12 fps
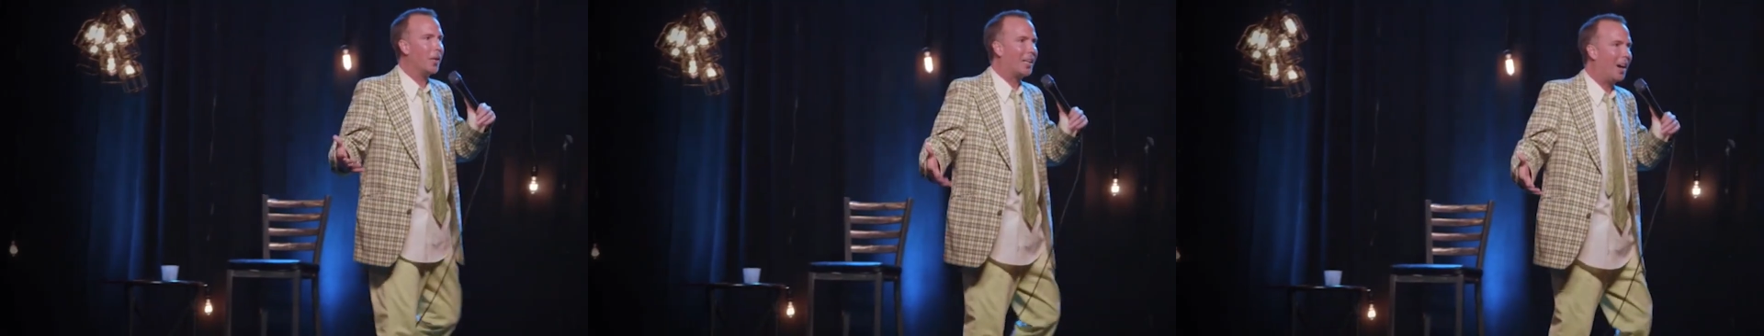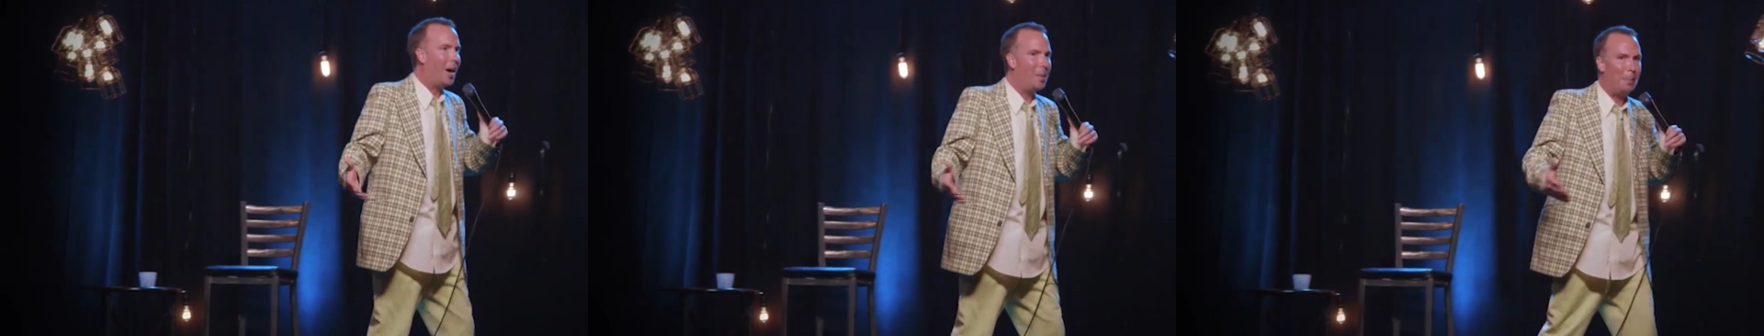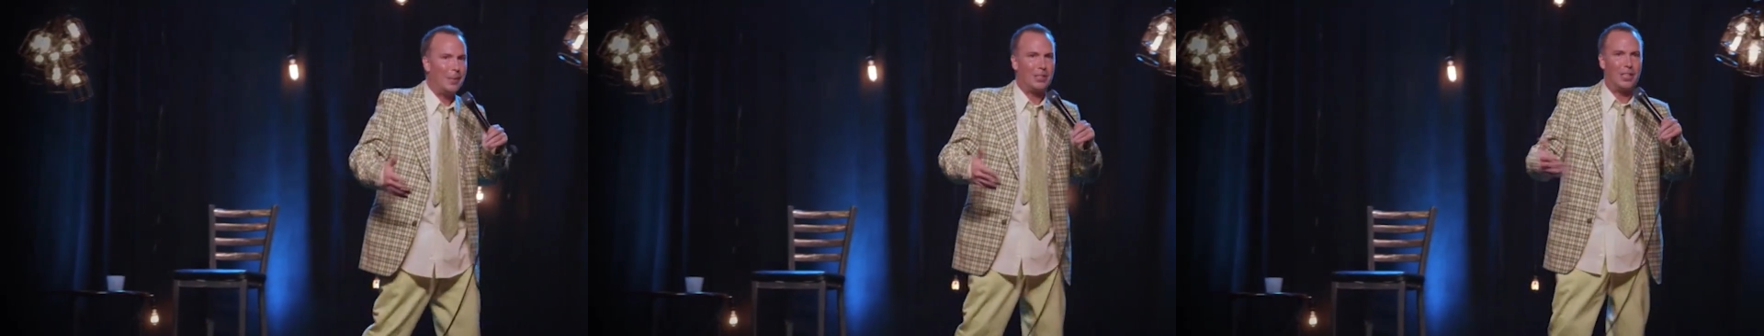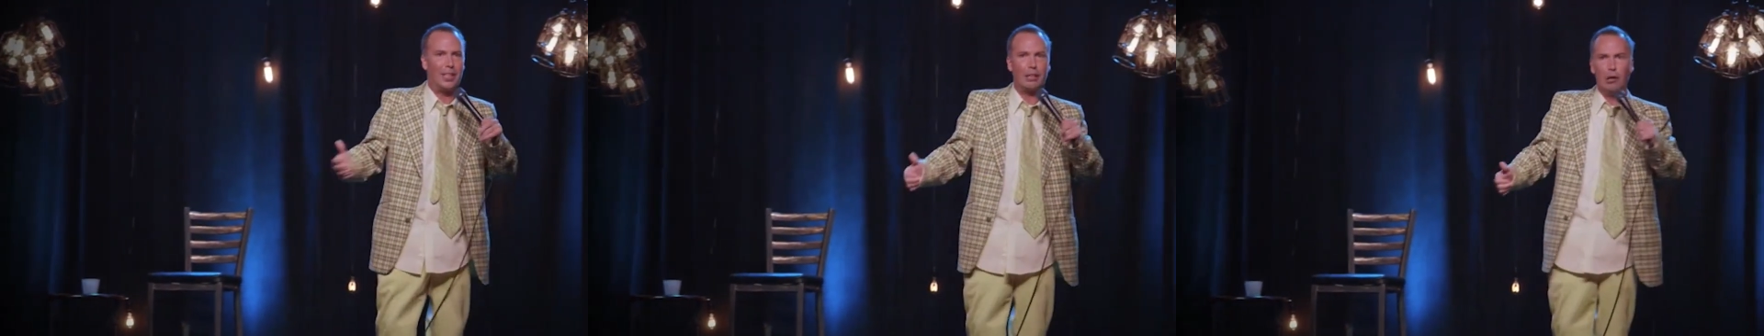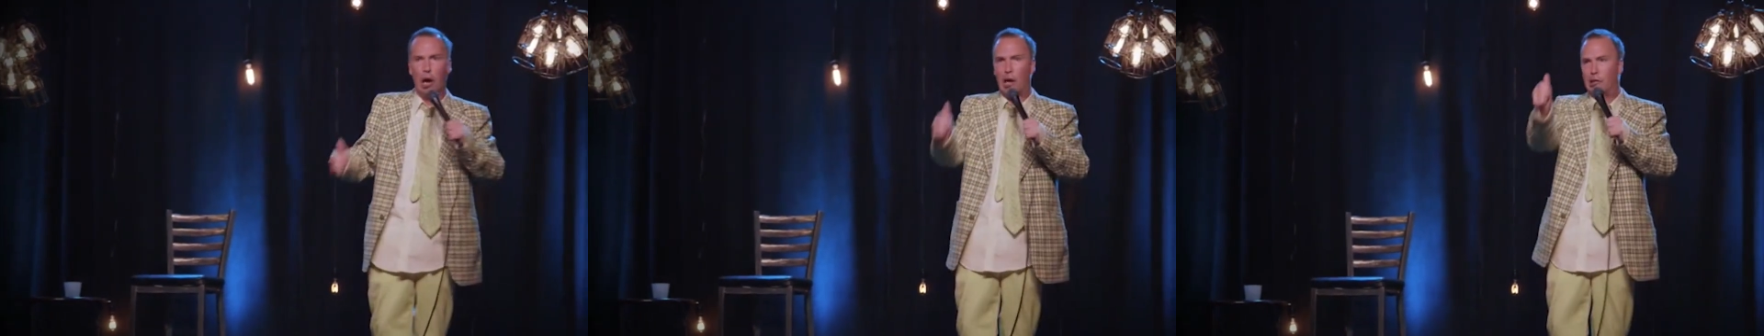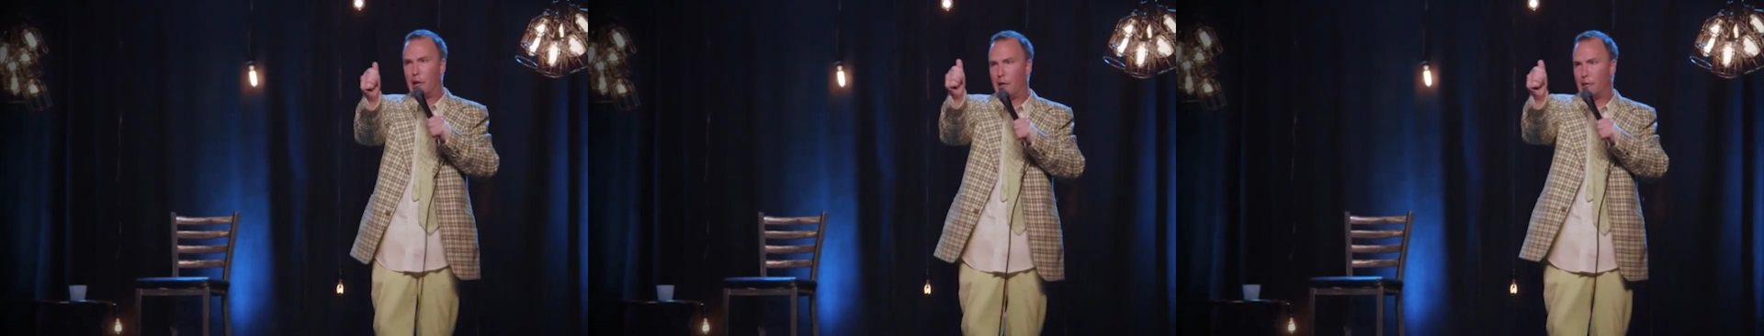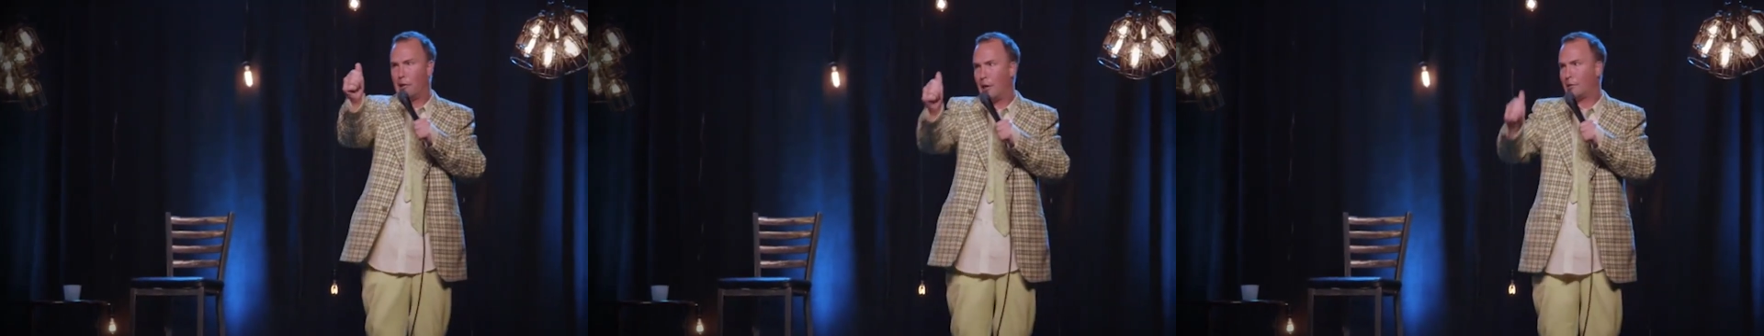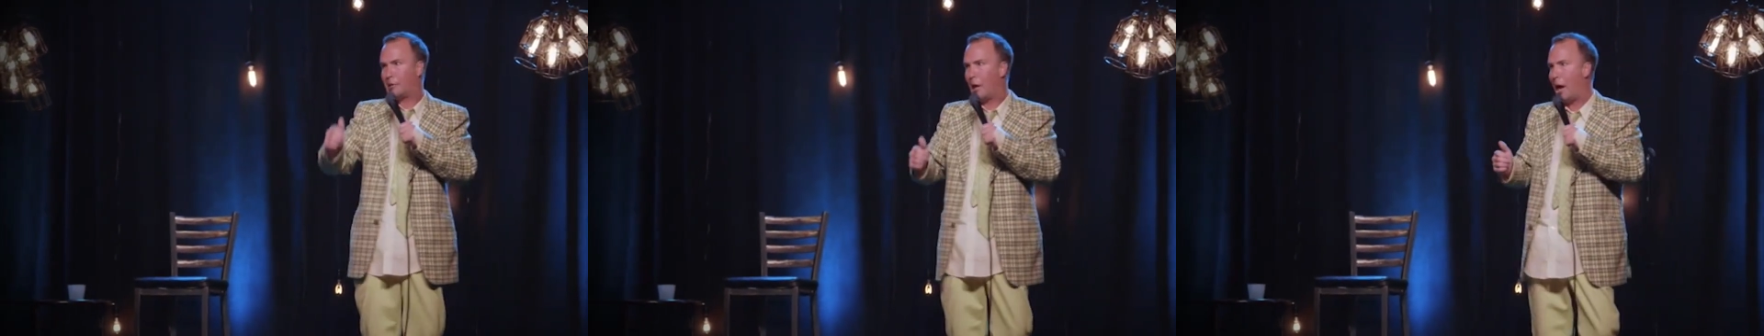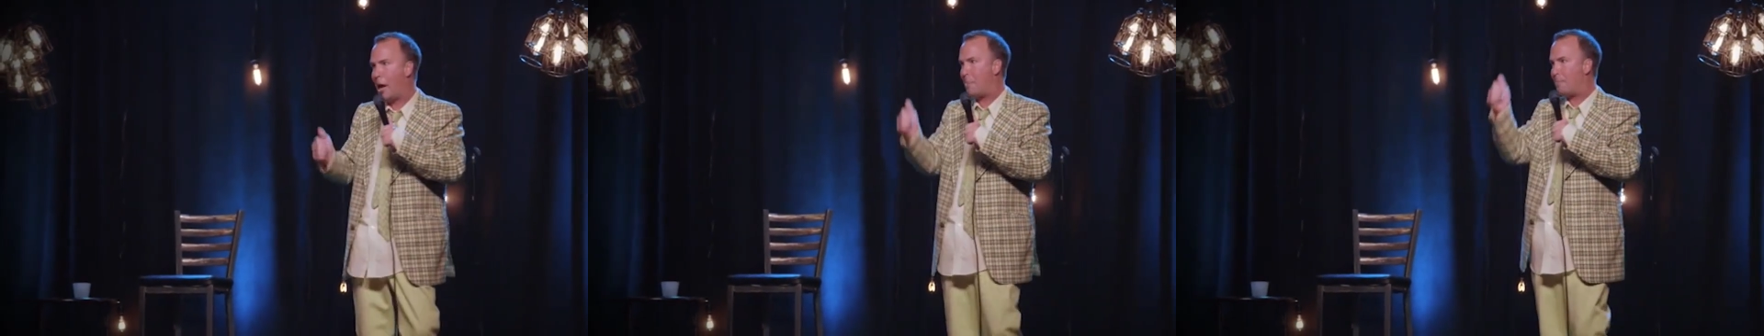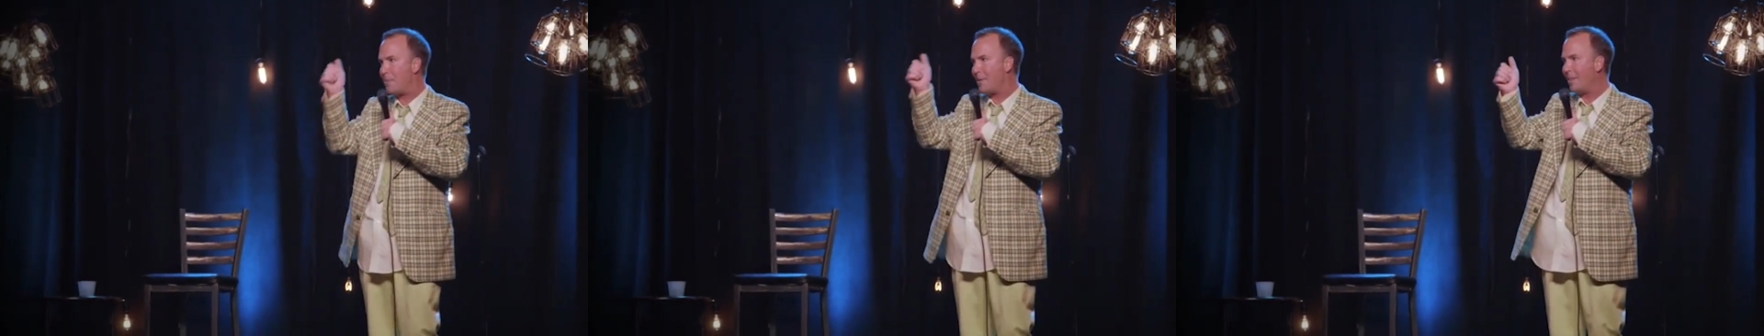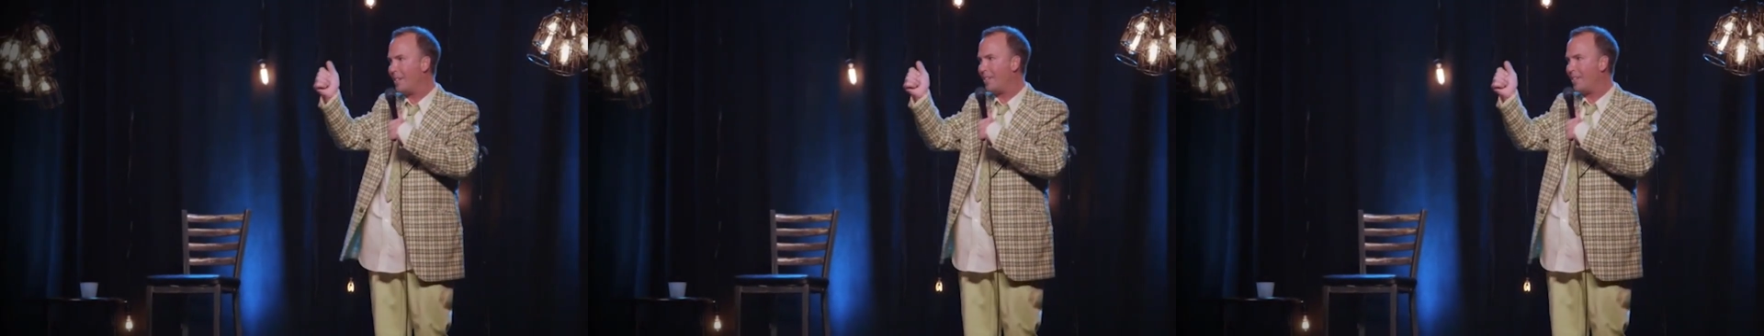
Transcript: you accomplishing? I got it on tape.